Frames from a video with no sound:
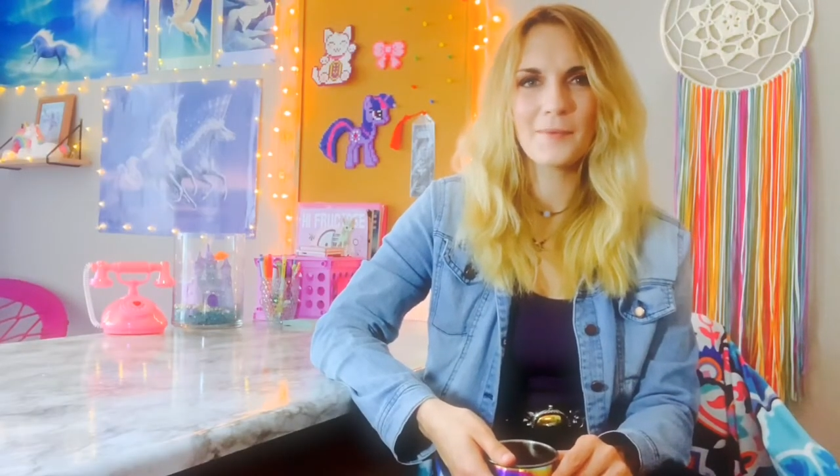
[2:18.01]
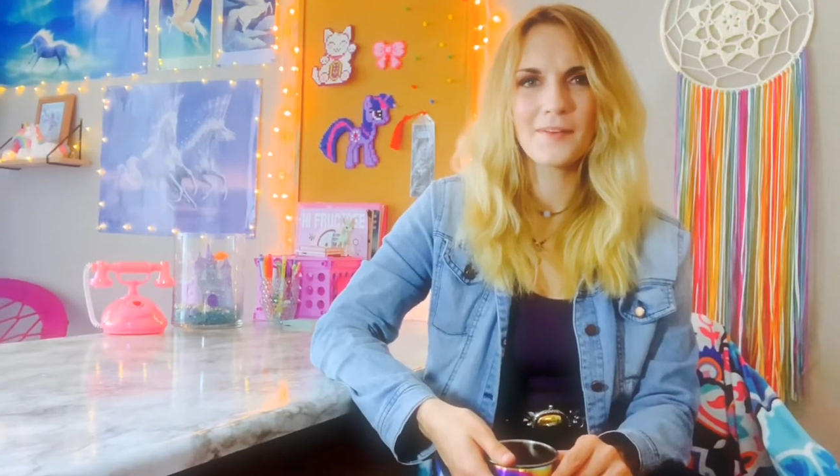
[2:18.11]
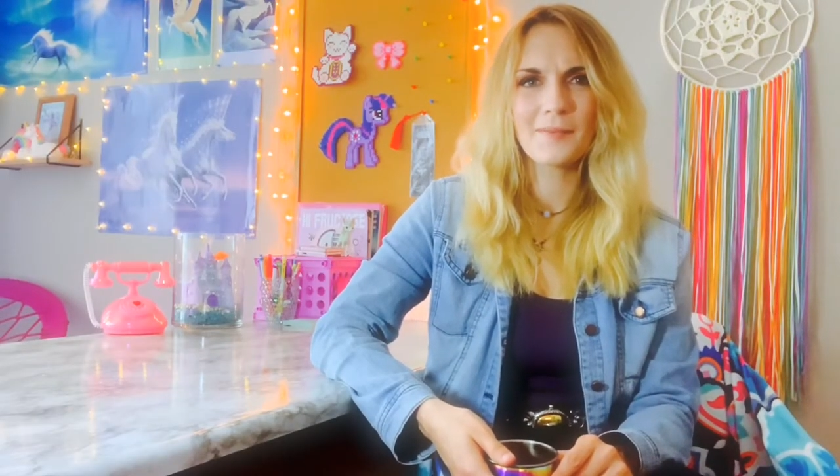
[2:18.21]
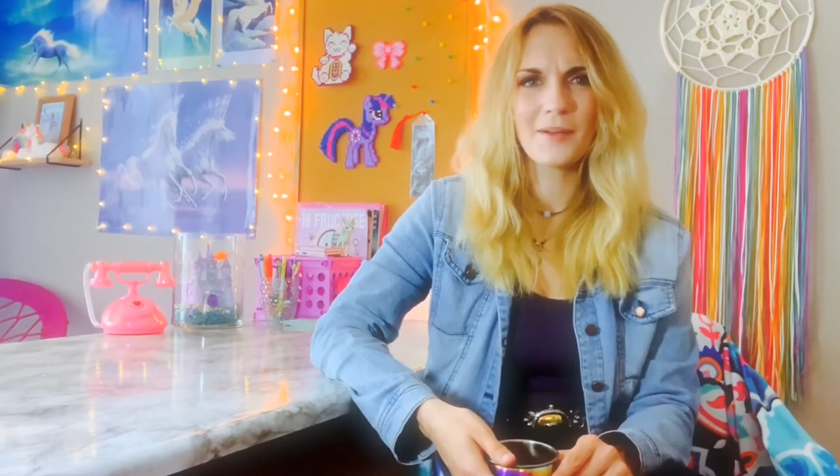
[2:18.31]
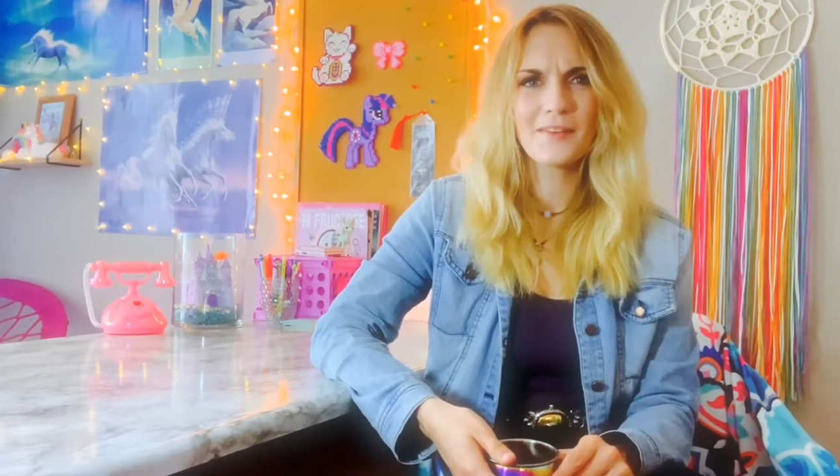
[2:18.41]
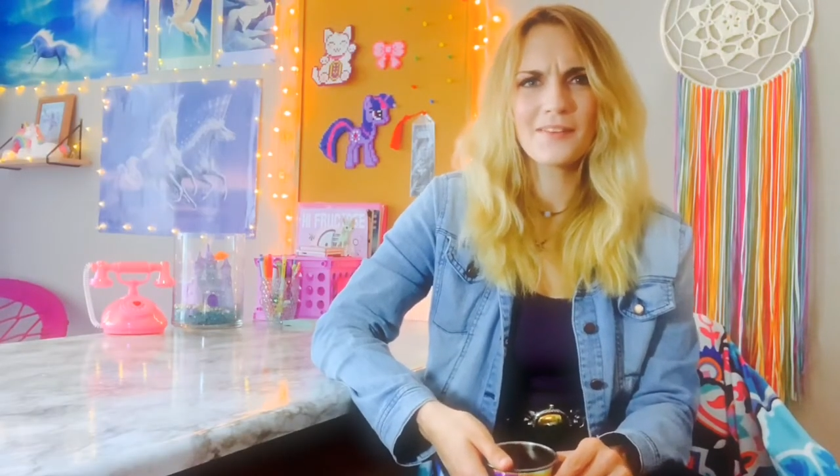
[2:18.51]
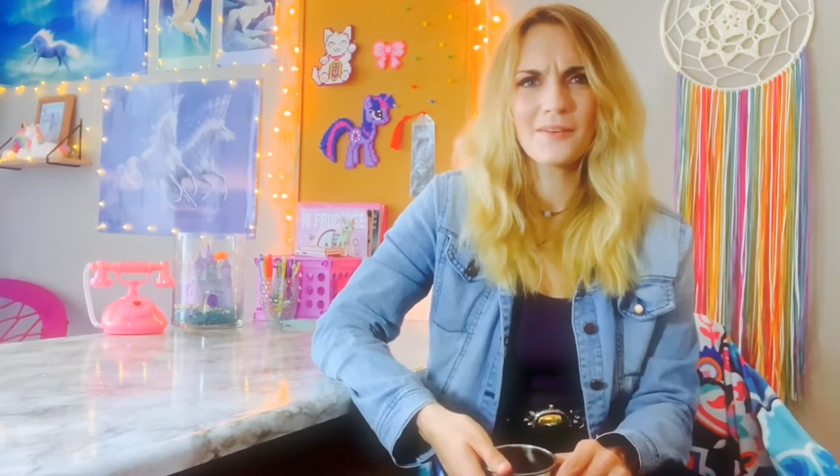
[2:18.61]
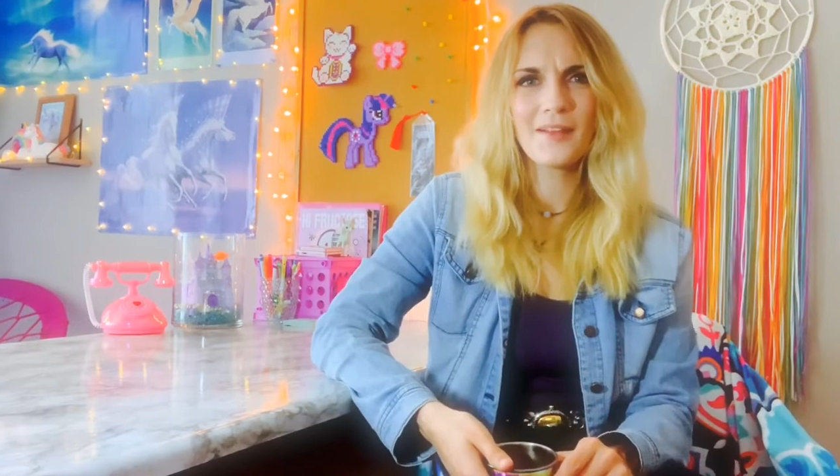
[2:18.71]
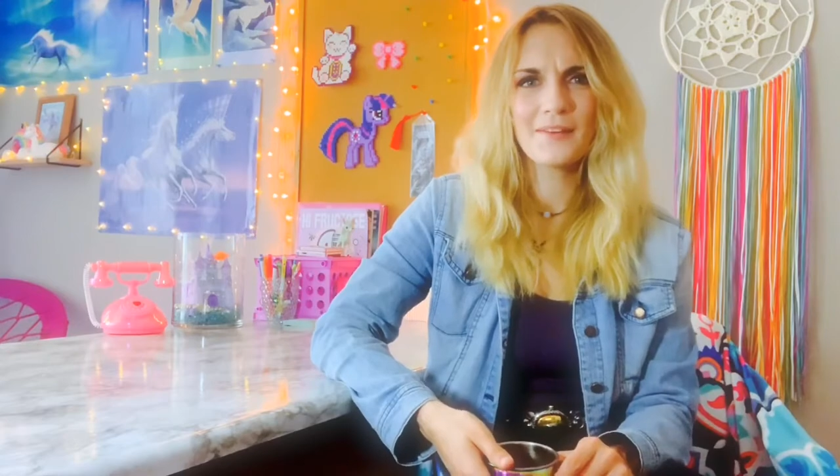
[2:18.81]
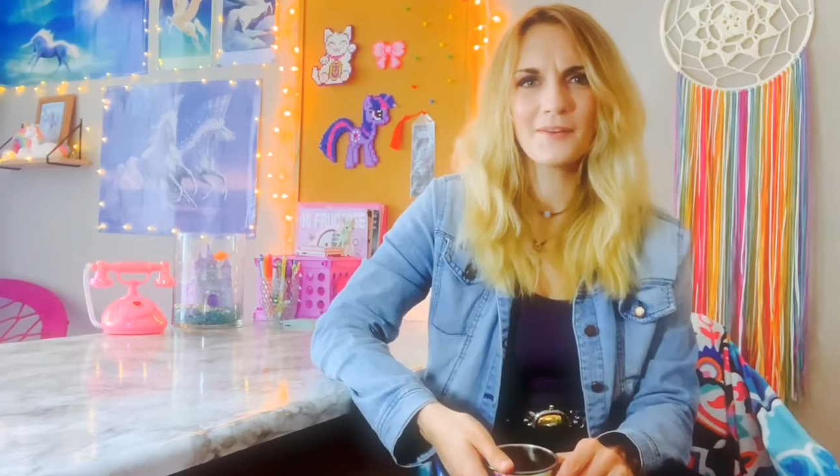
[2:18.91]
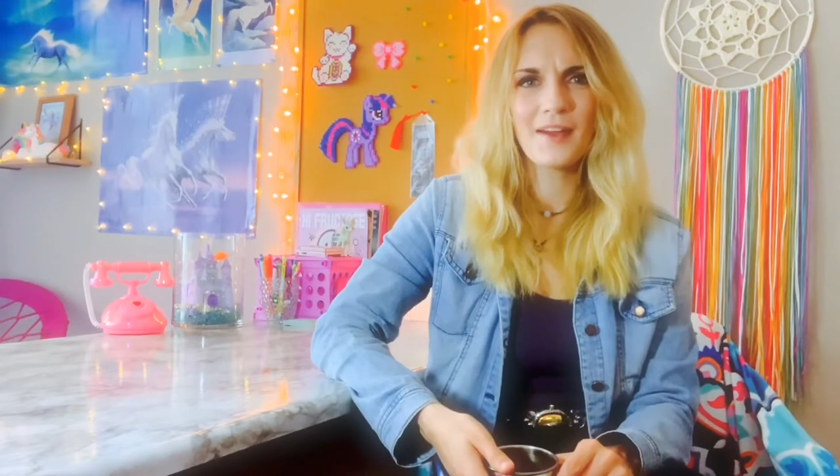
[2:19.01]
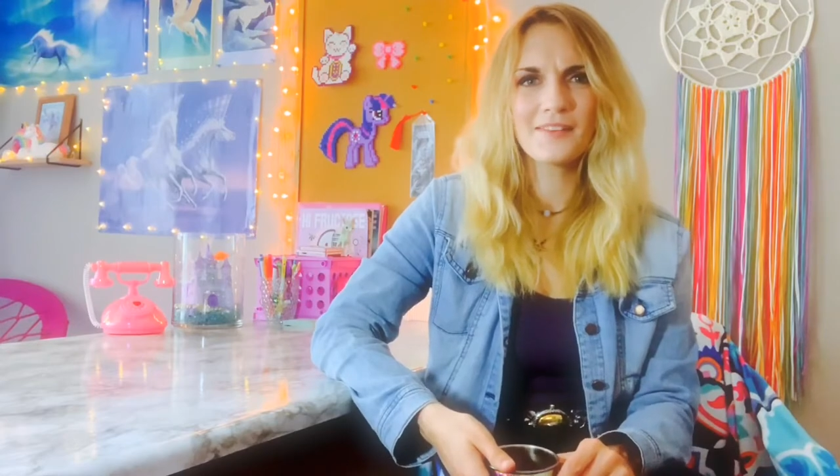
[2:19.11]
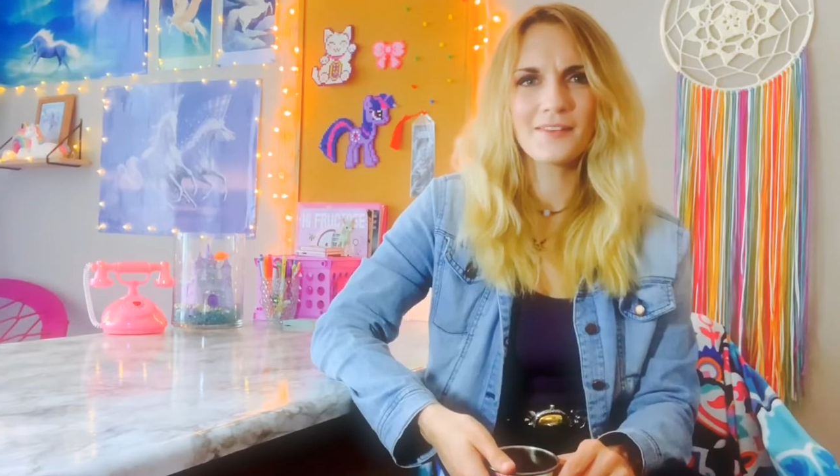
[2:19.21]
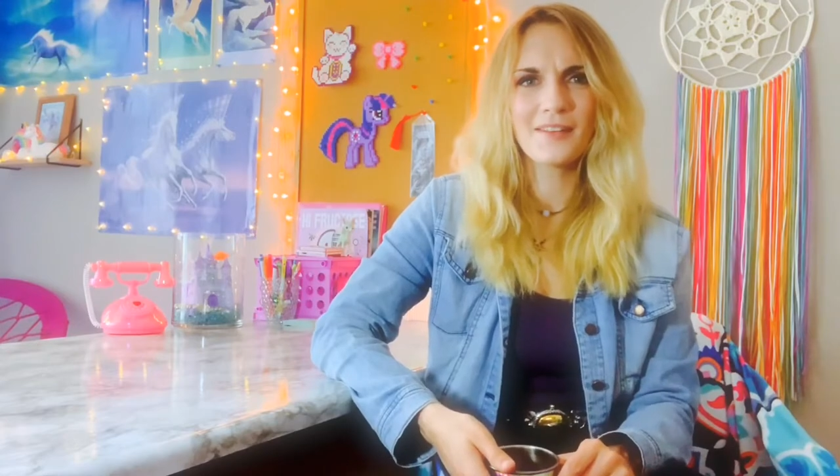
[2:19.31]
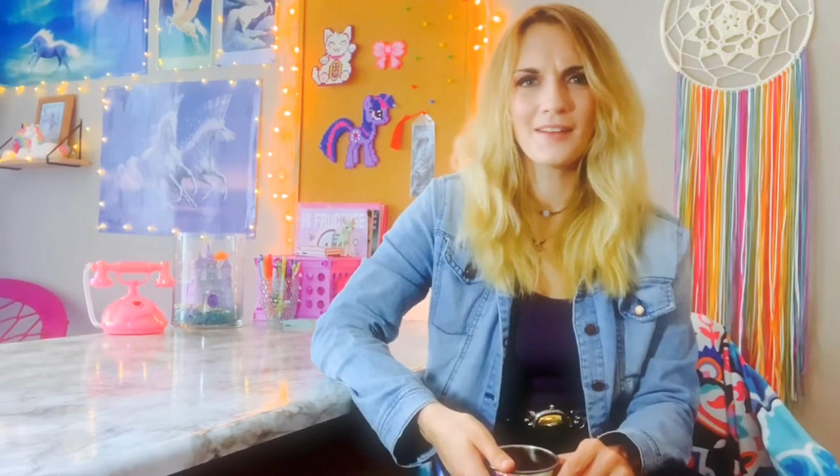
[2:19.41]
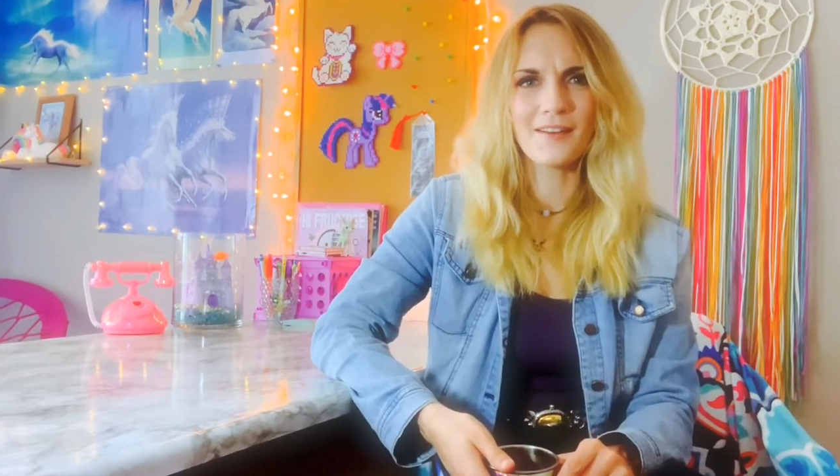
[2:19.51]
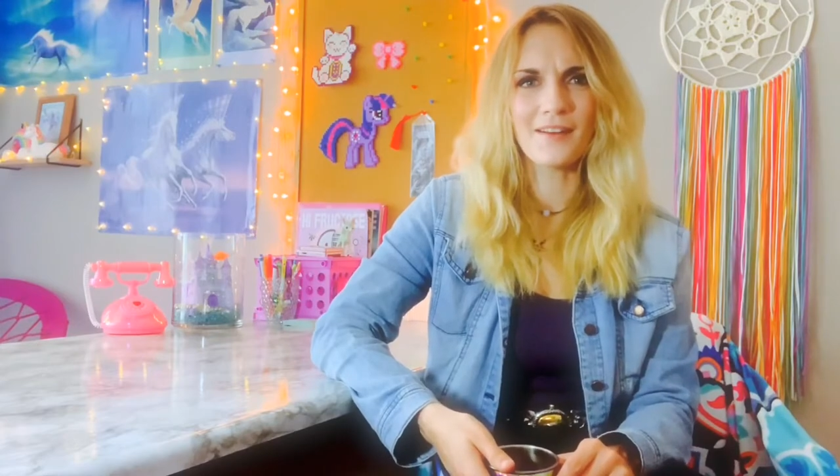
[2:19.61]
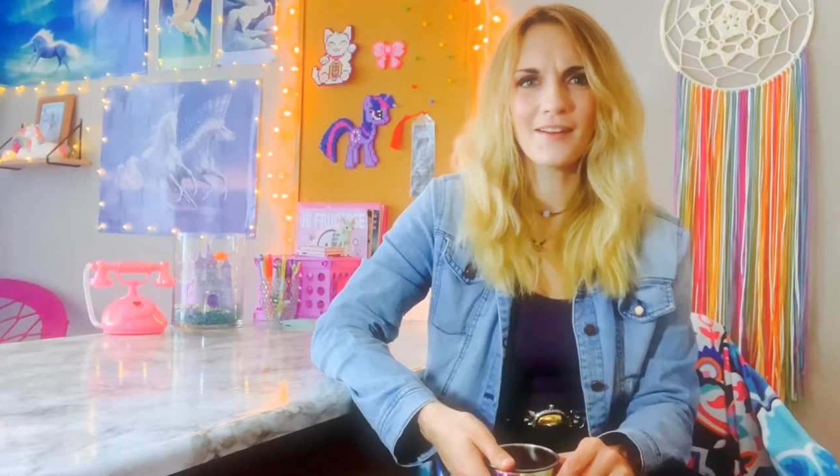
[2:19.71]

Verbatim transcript: We are so glad you guys are here.